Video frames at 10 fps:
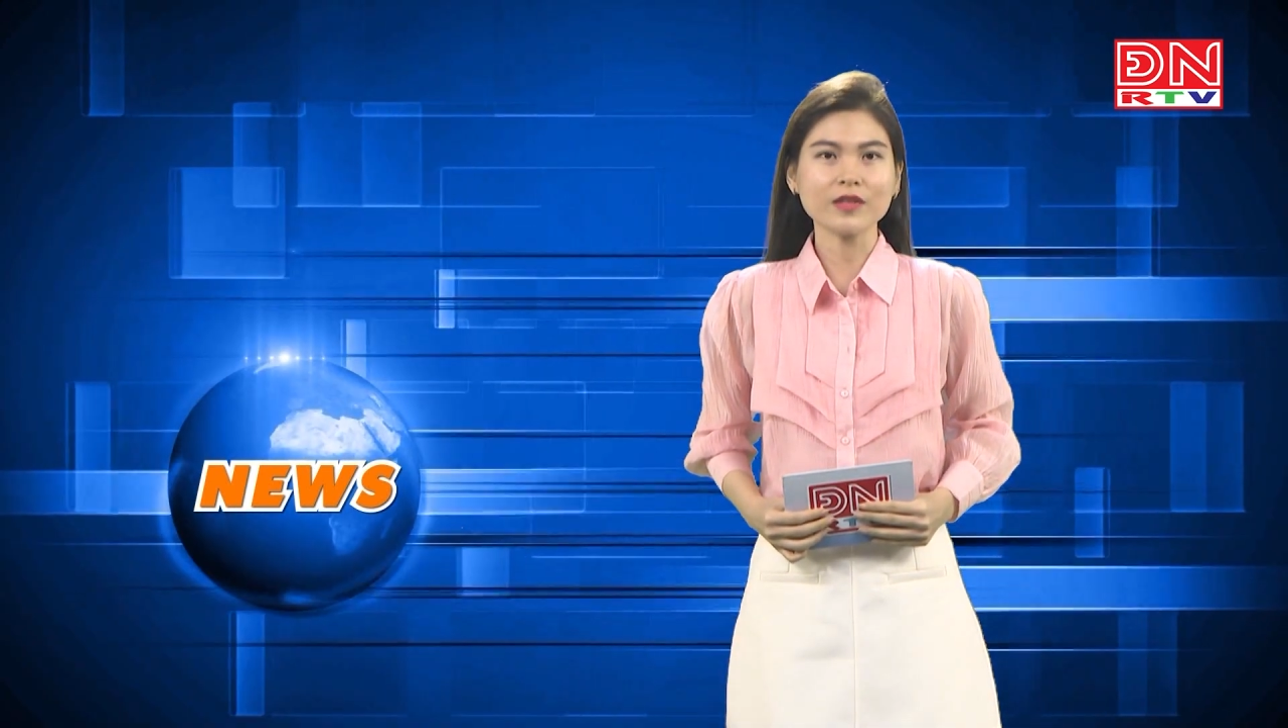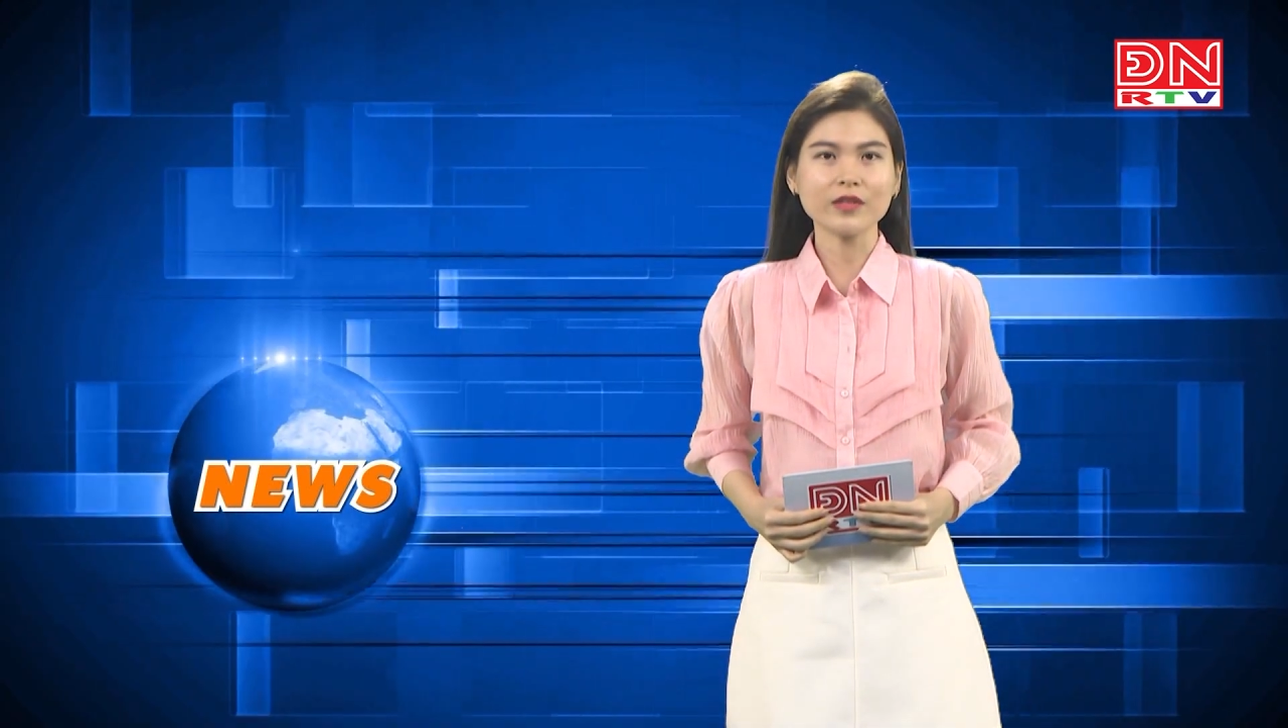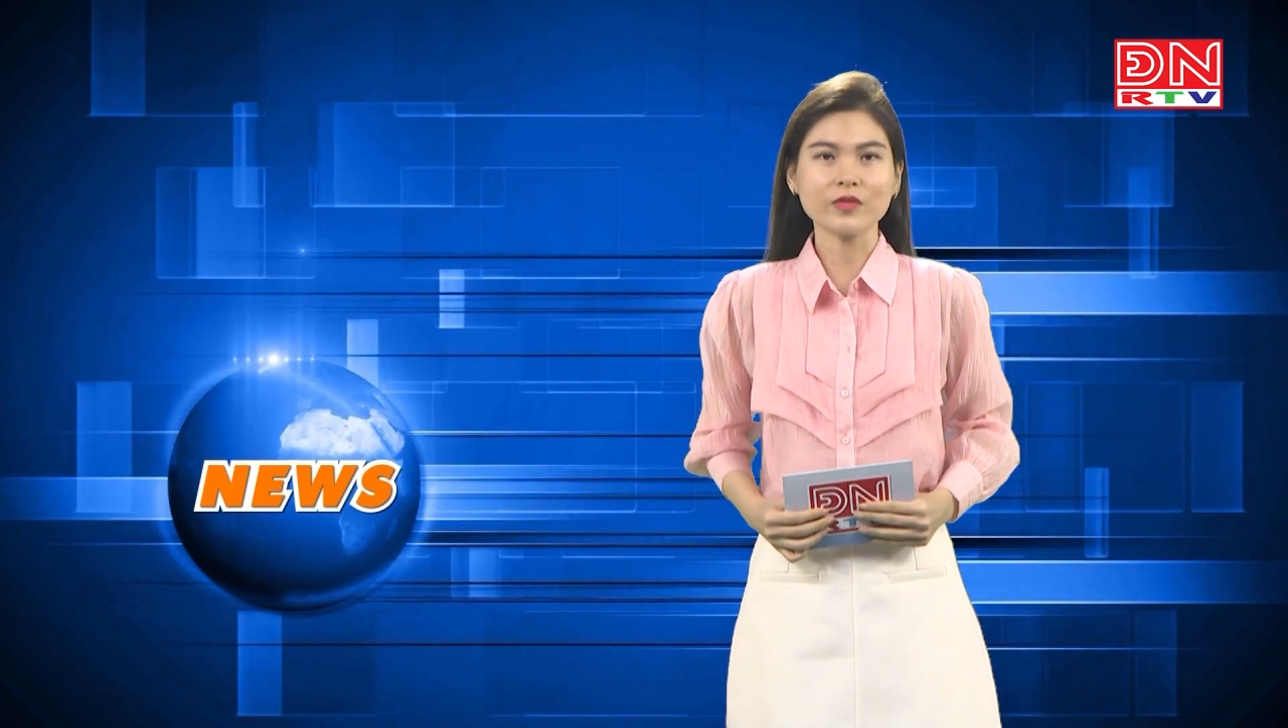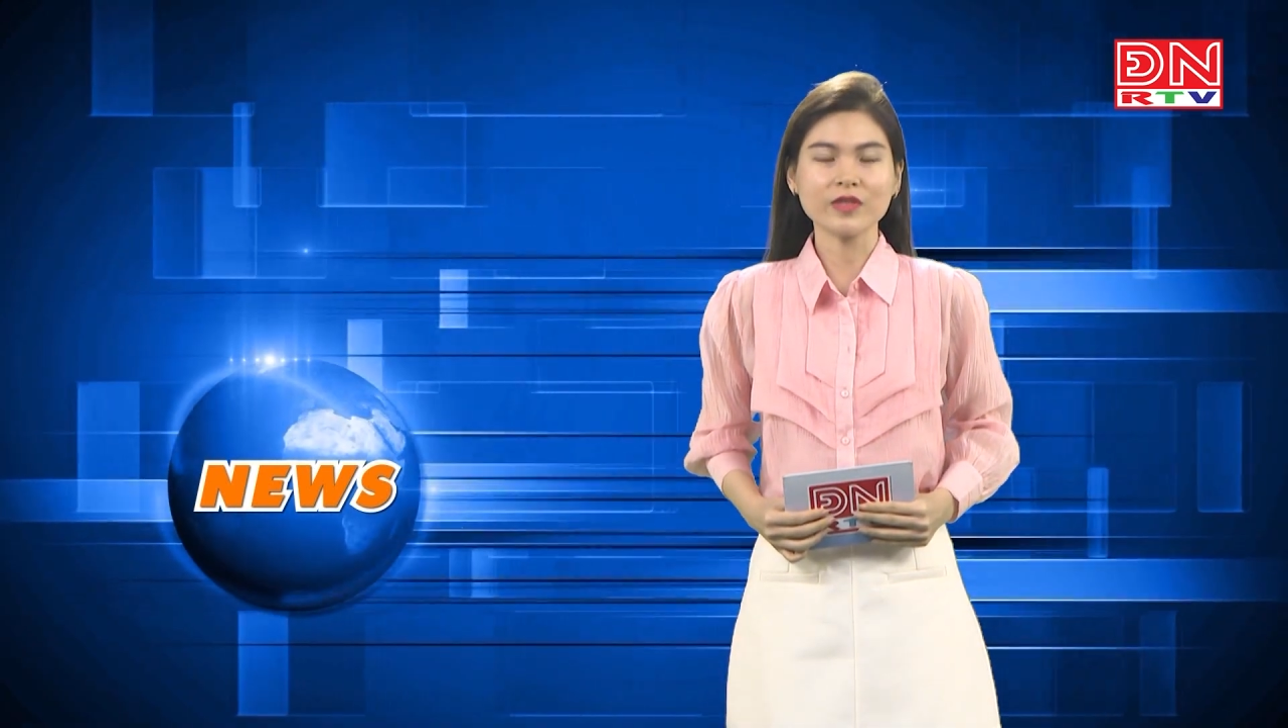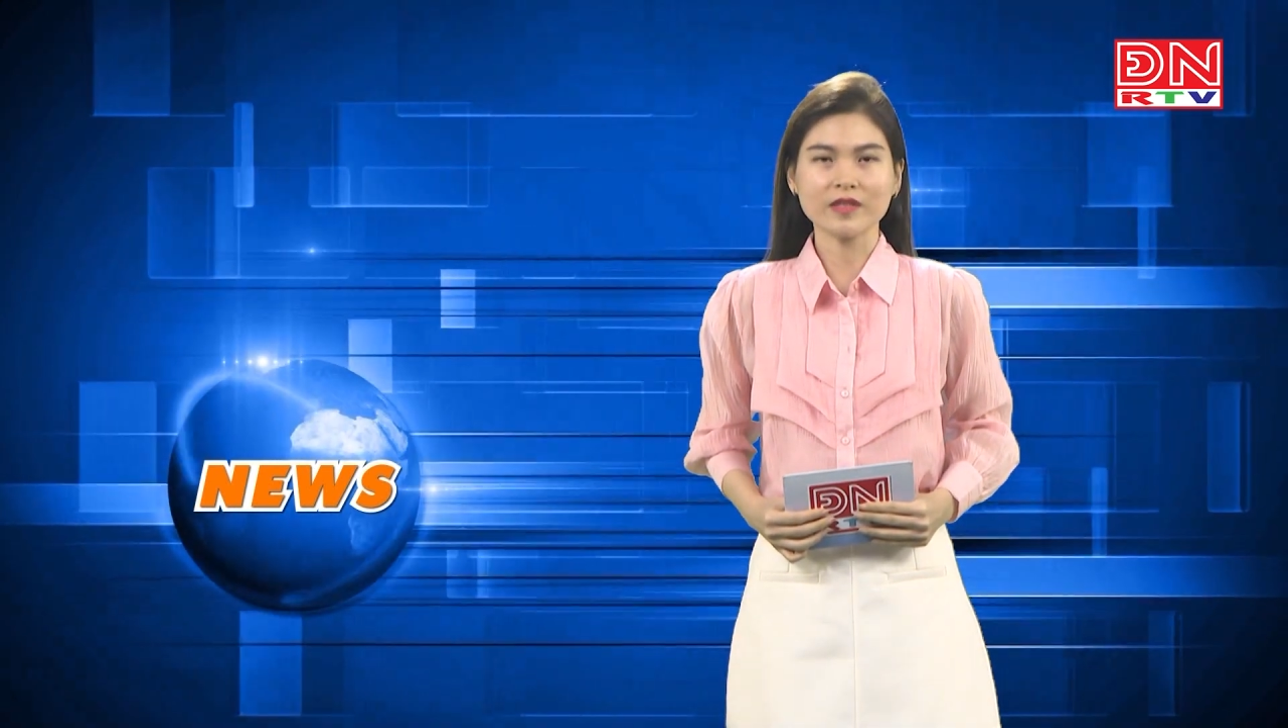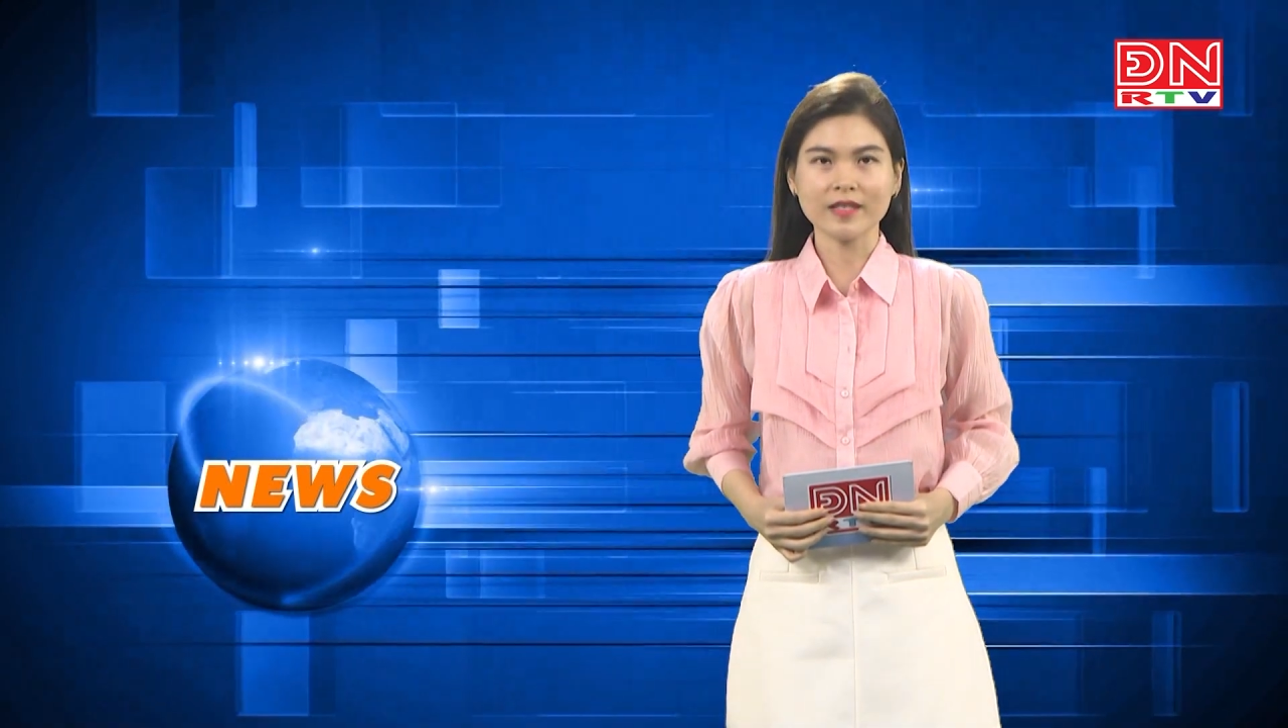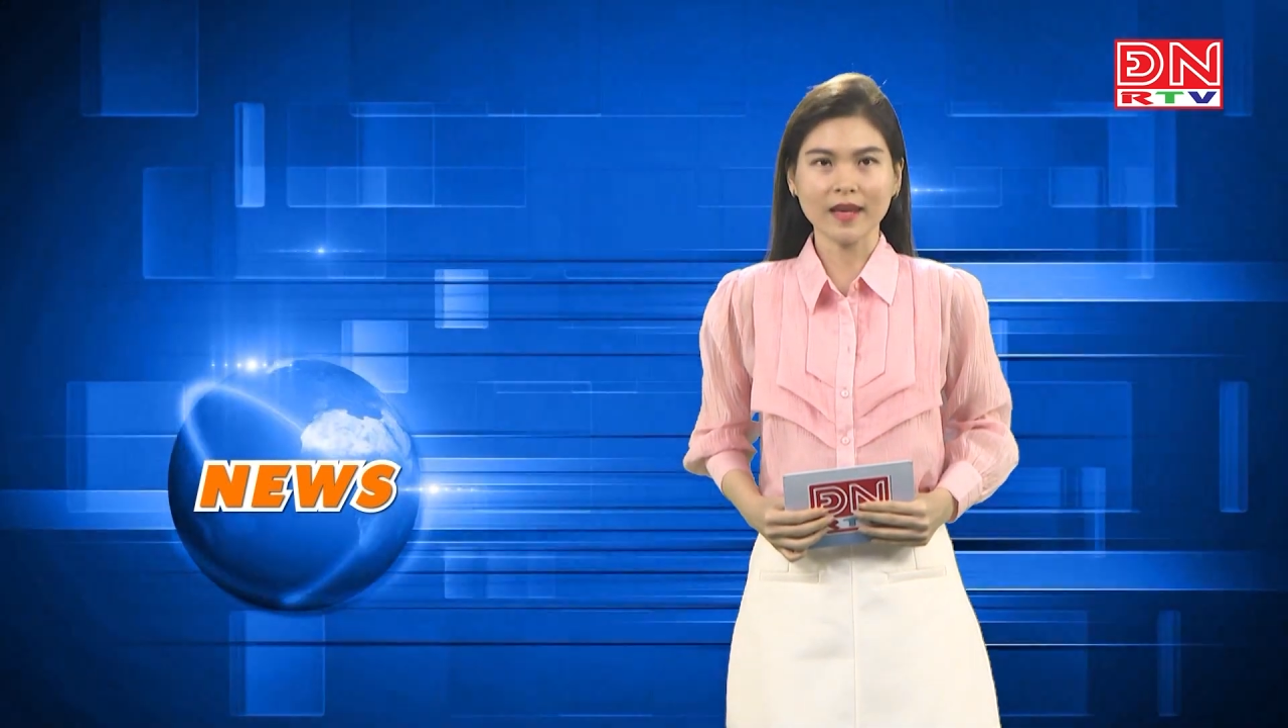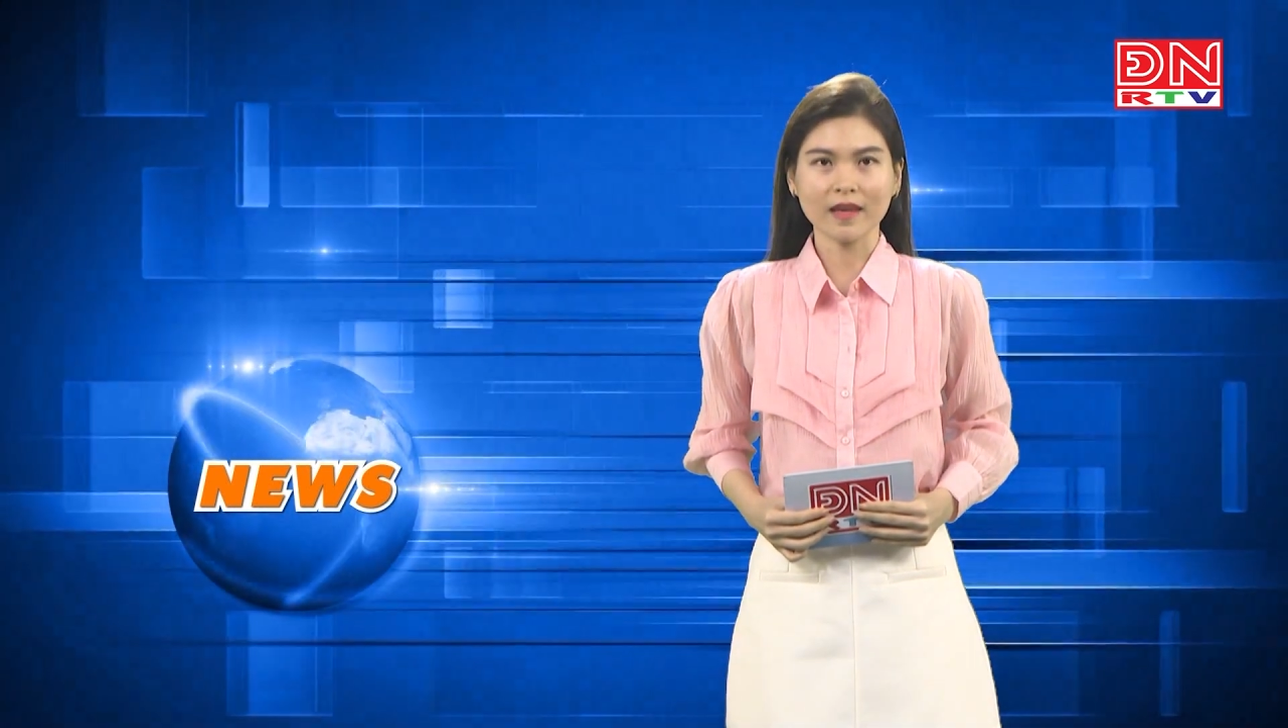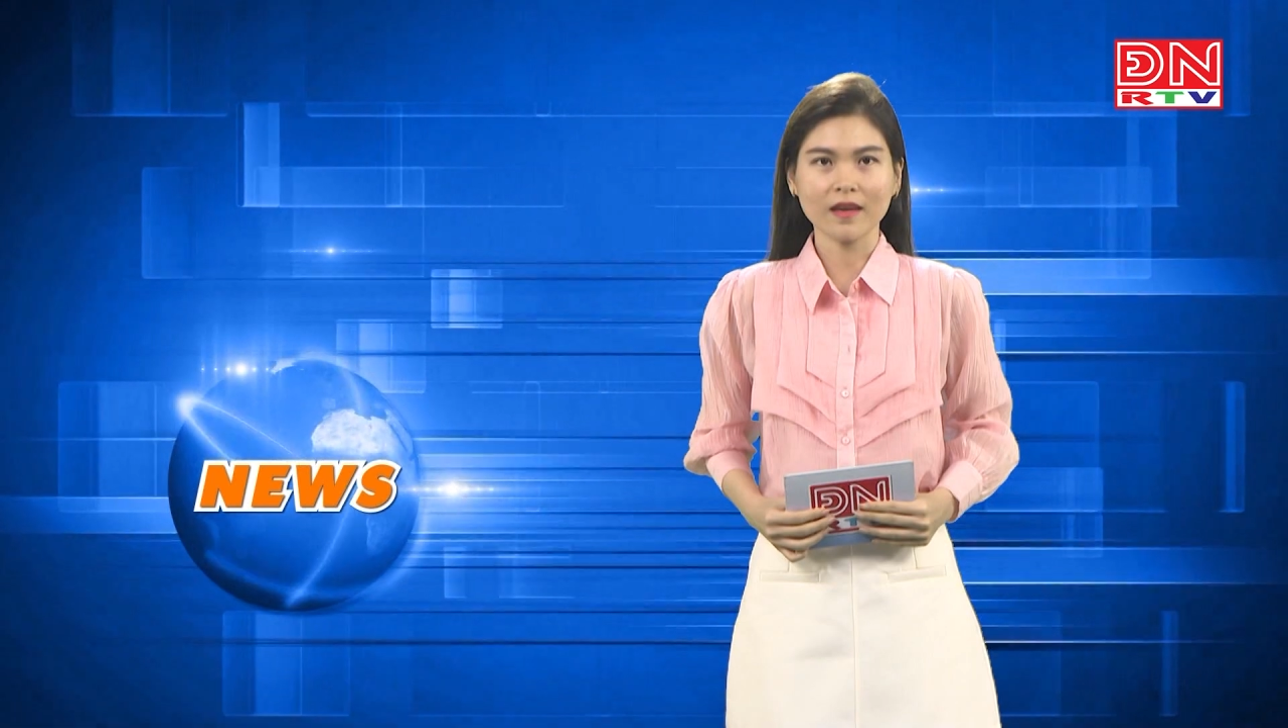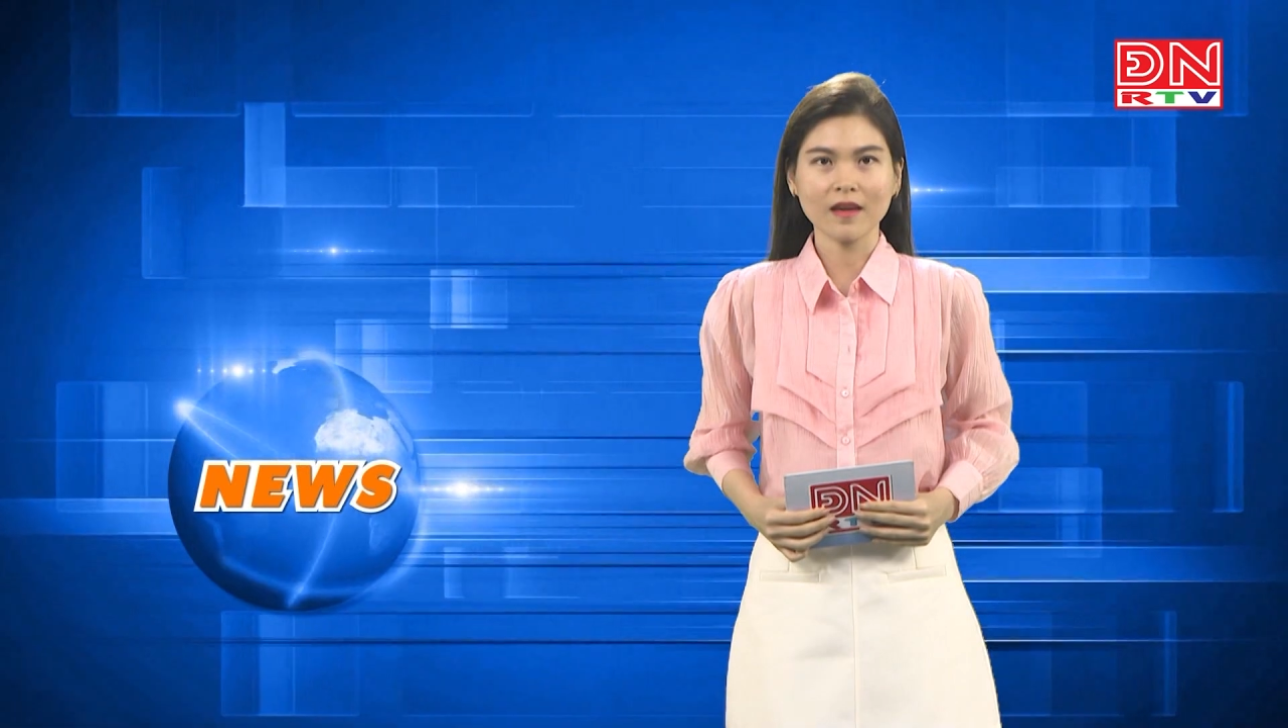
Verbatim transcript: news today.